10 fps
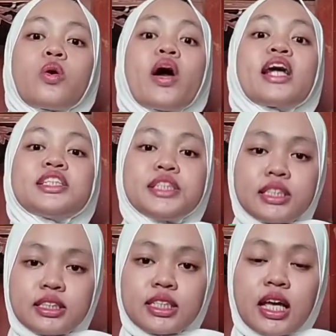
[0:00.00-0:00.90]

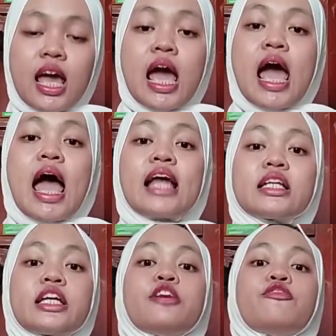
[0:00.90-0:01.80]
coercions
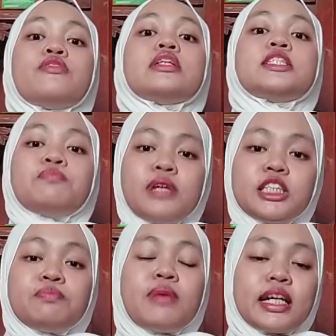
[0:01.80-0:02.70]
and give the
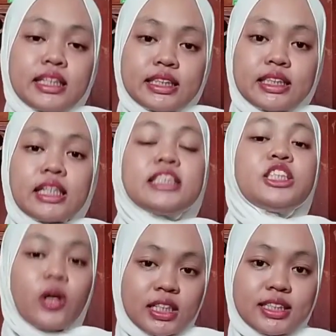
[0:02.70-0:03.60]
speech partner a
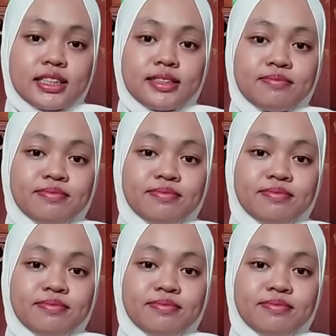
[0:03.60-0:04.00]
choice.